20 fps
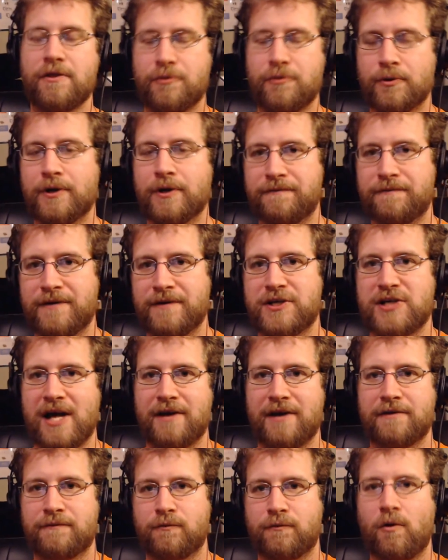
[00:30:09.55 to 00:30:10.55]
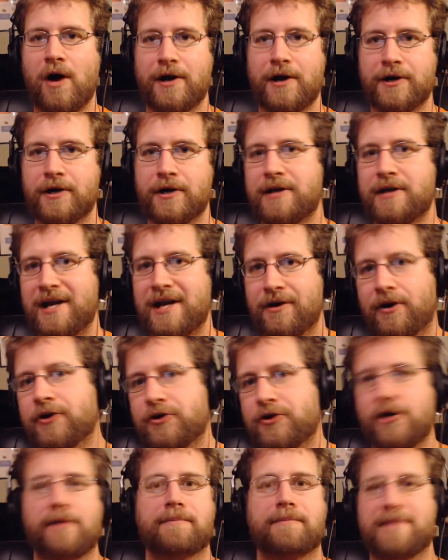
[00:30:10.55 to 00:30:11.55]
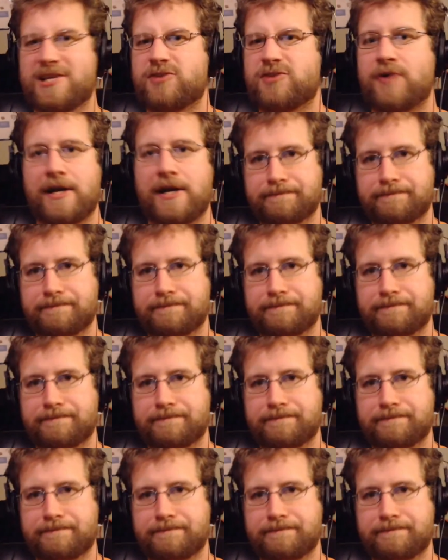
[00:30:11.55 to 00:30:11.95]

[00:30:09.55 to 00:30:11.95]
through a fish out of water character. It's great.